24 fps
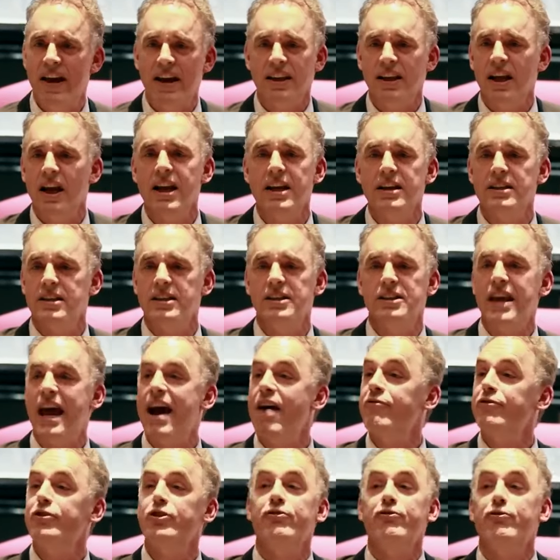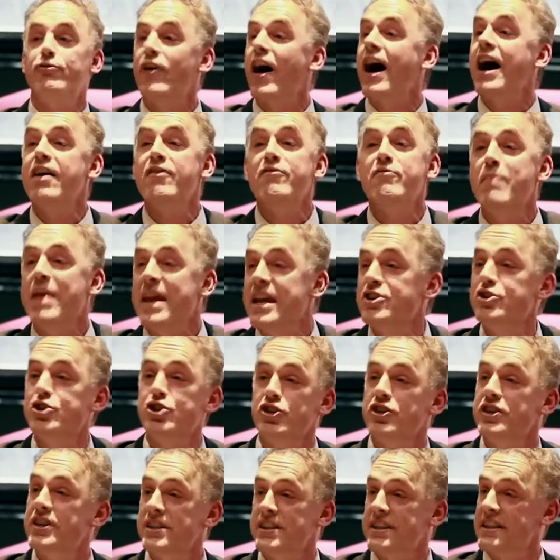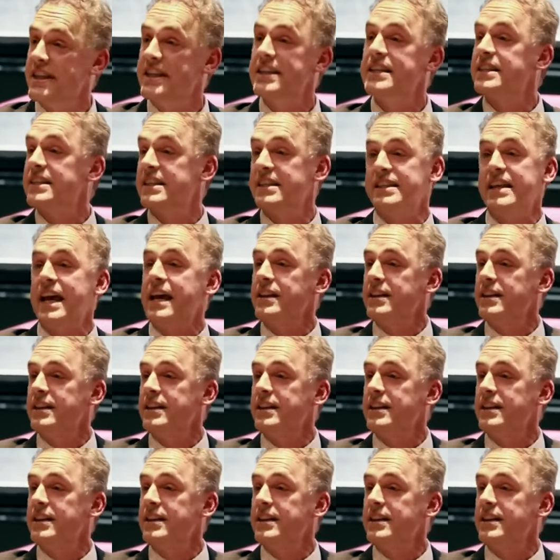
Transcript: That guy hmm. is, he's after five major diseases